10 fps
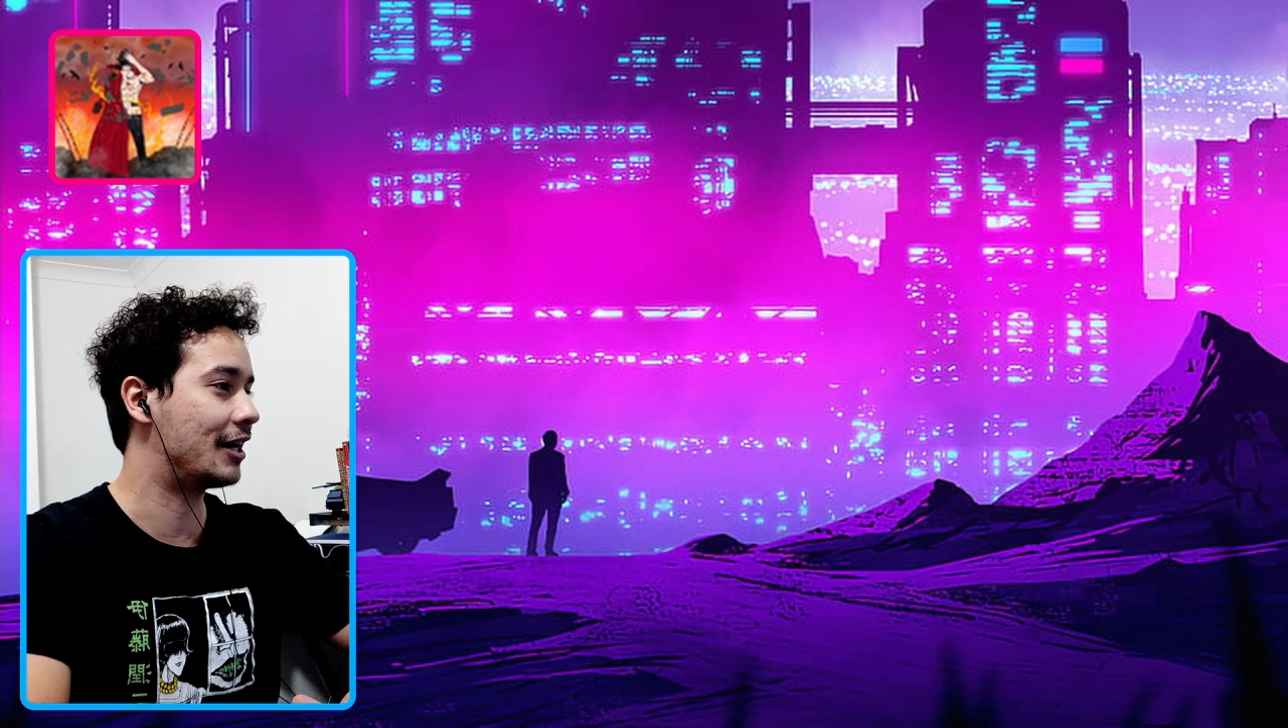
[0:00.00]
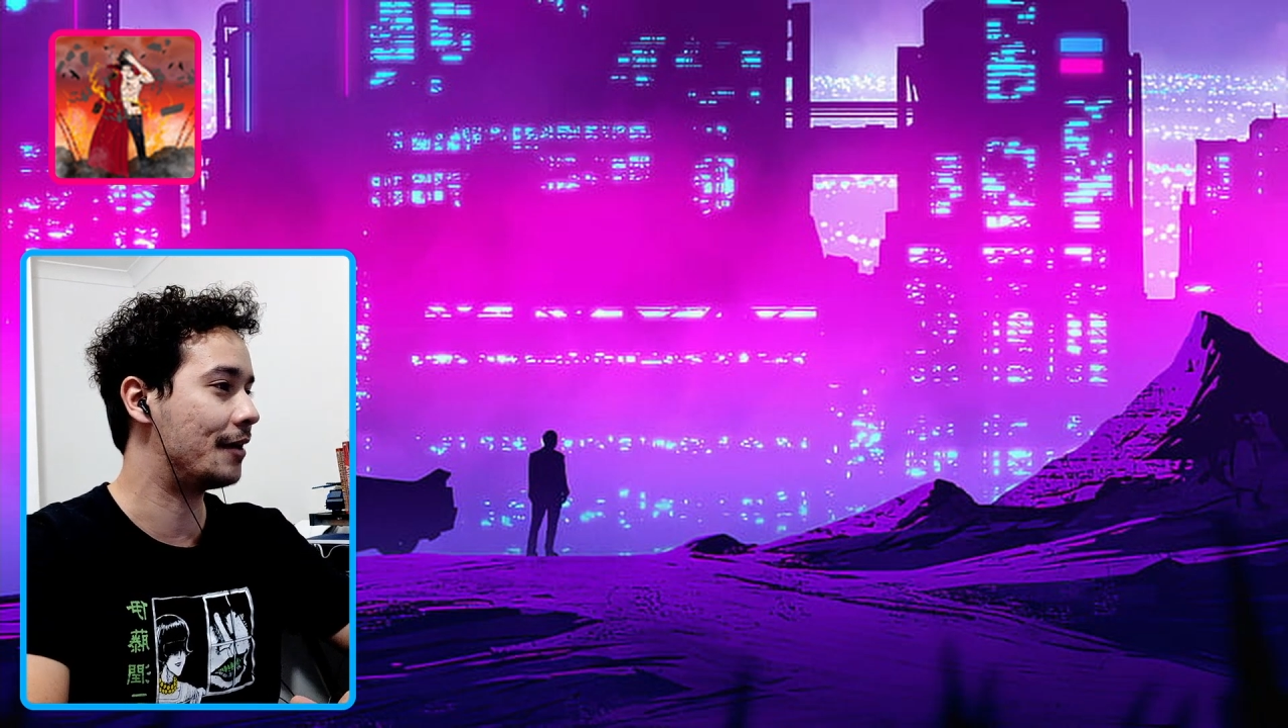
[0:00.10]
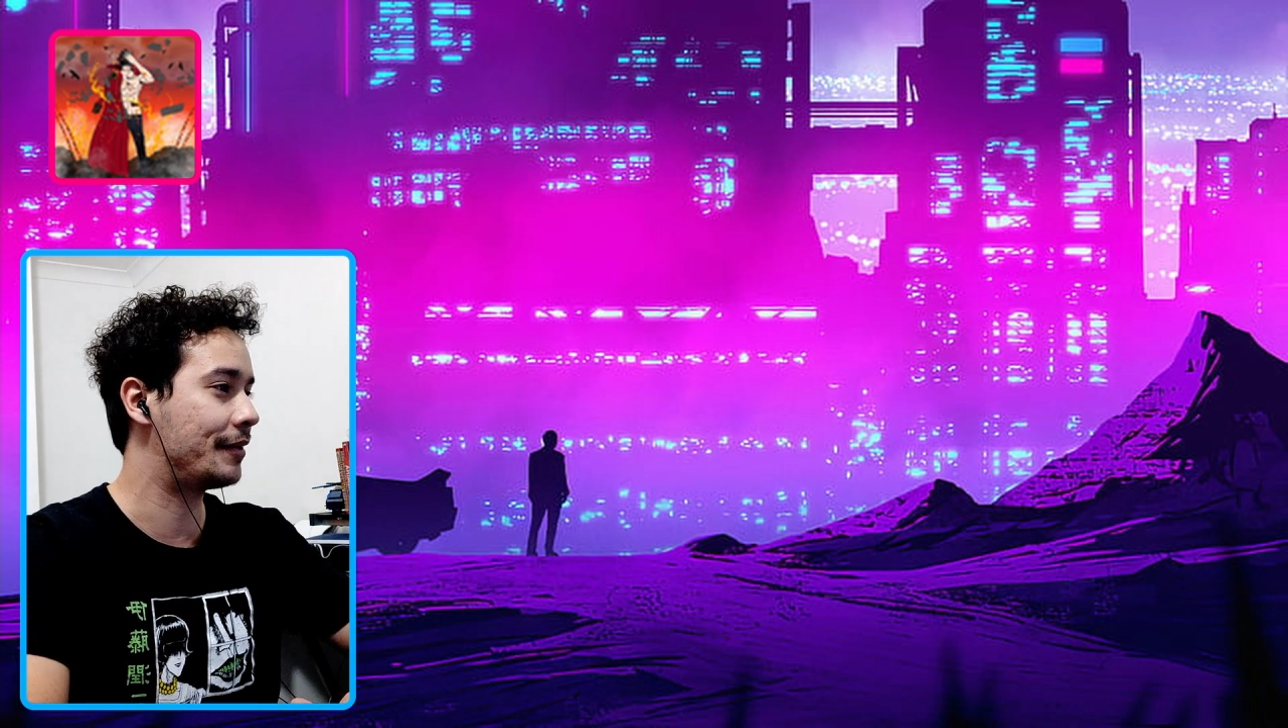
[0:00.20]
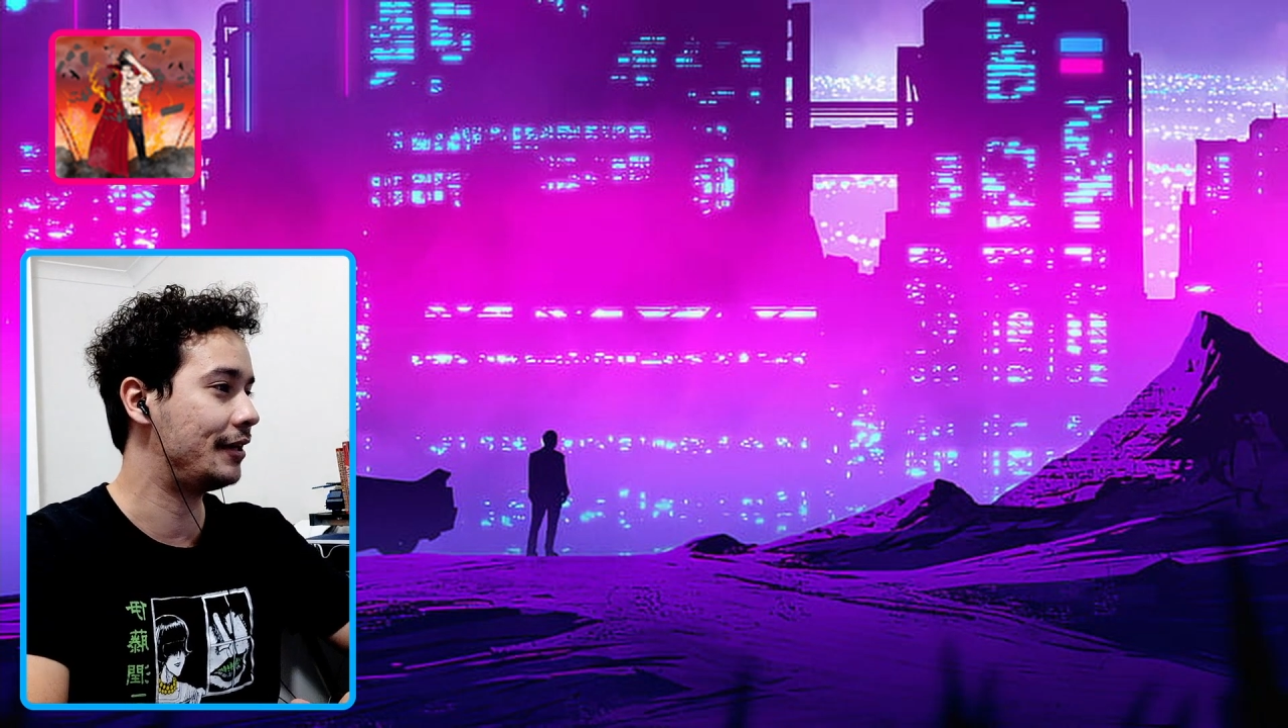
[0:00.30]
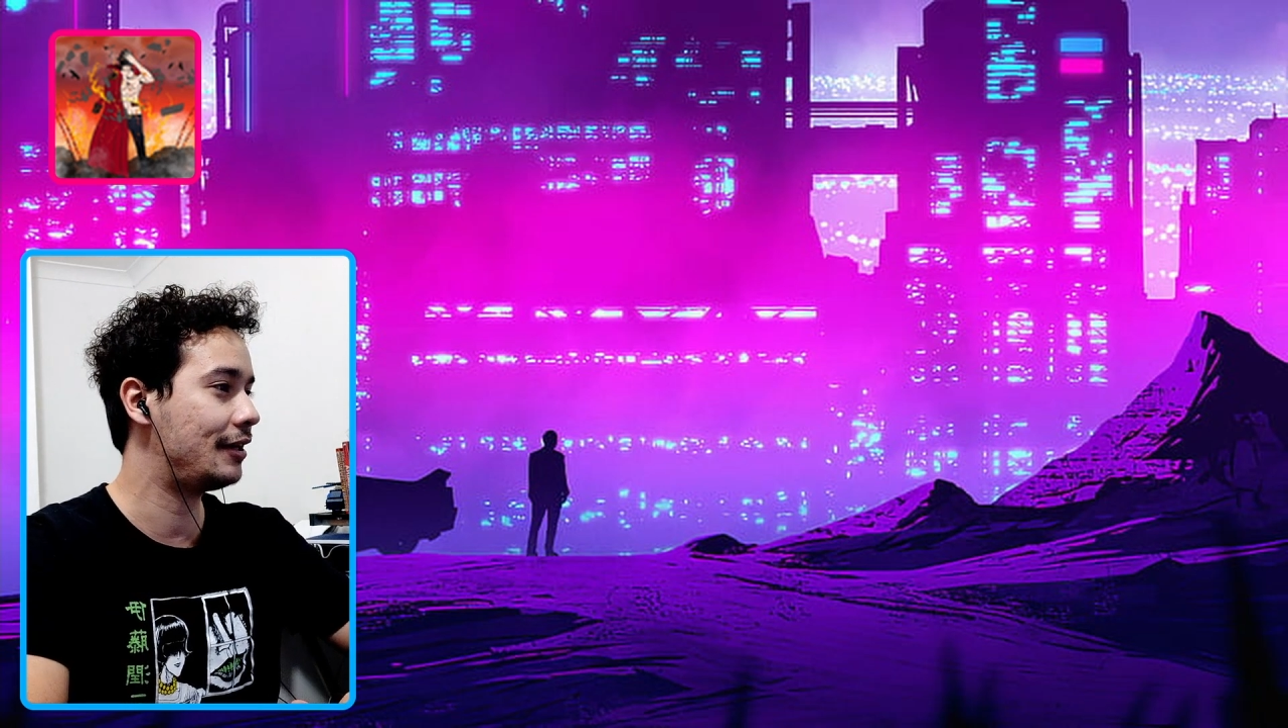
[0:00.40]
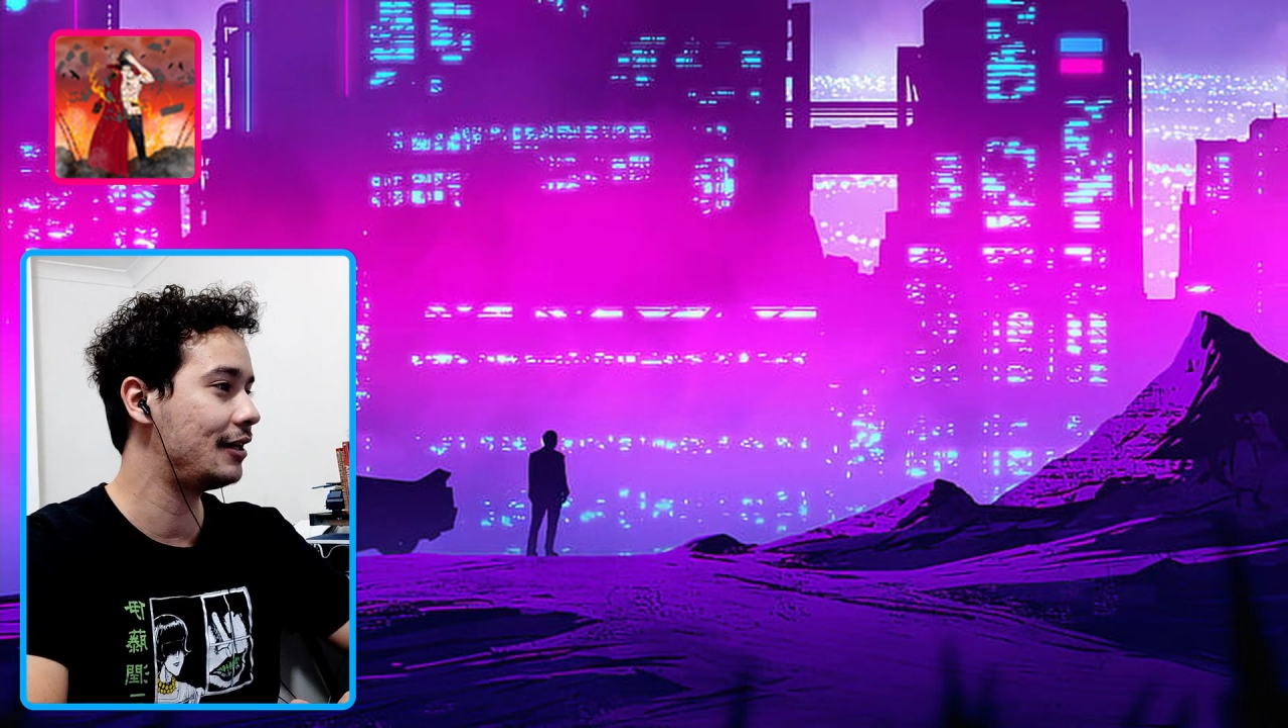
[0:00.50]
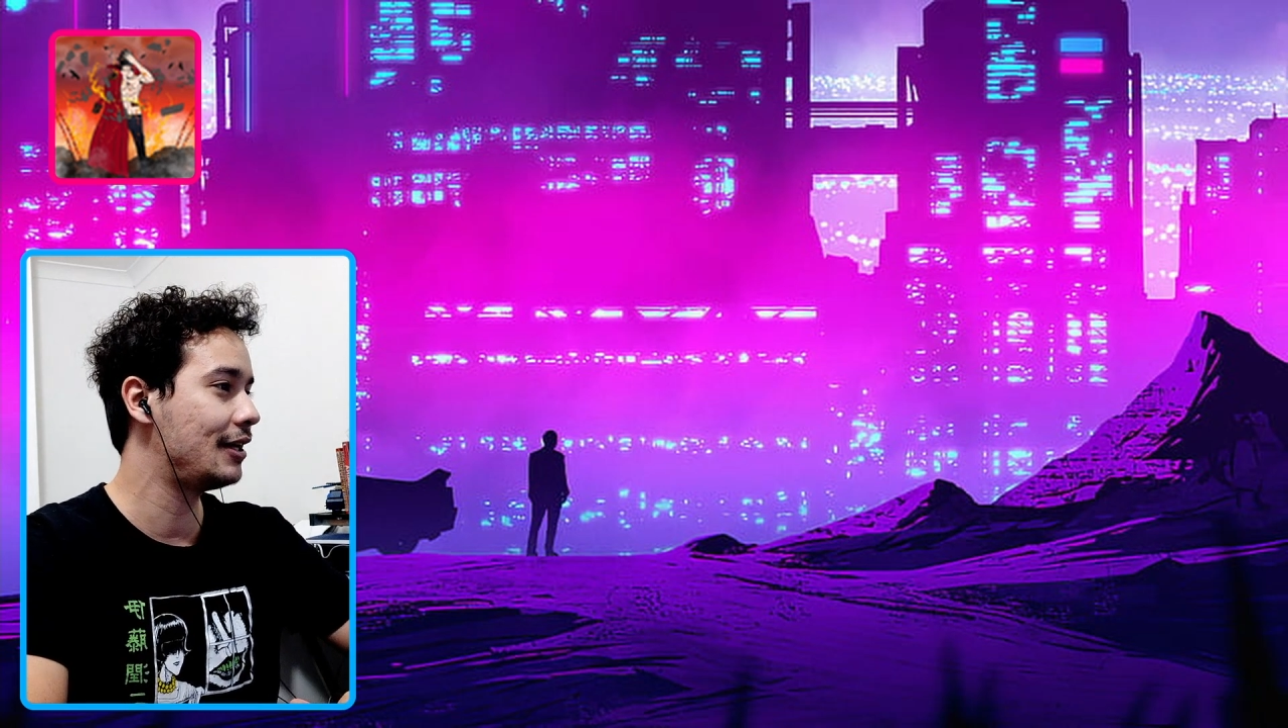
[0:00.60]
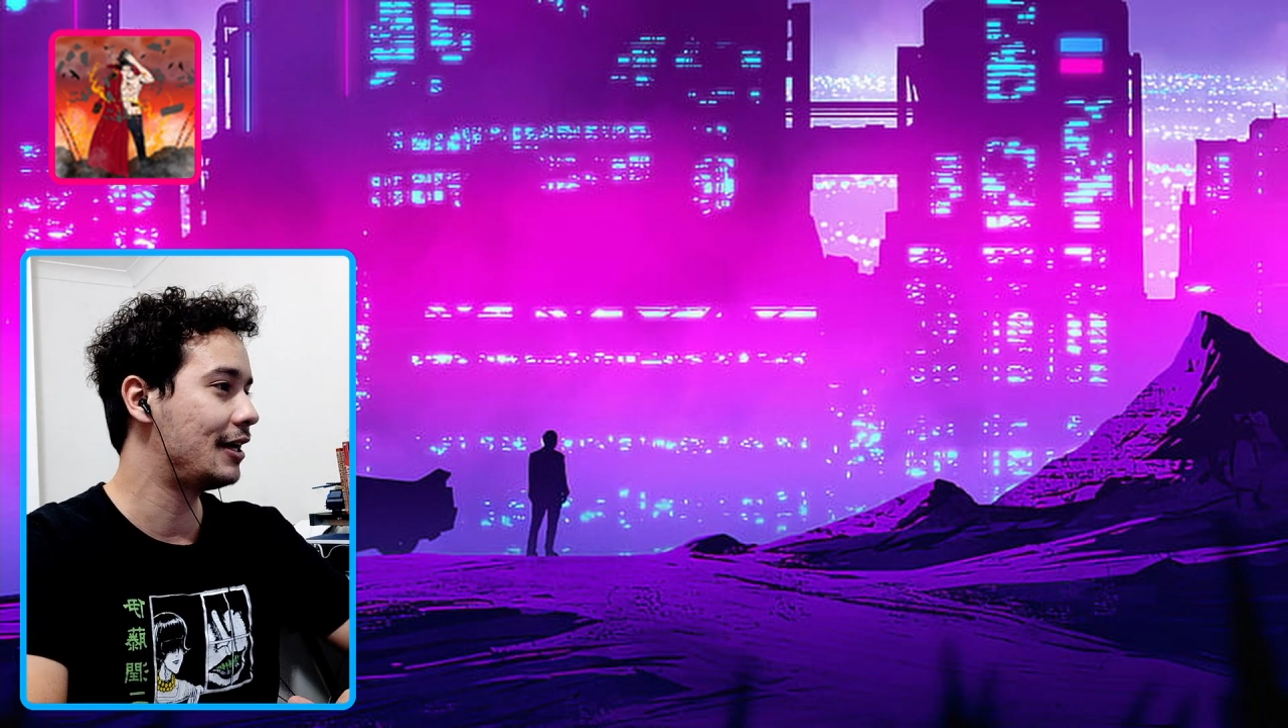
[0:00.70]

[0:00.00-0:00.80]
Cup here.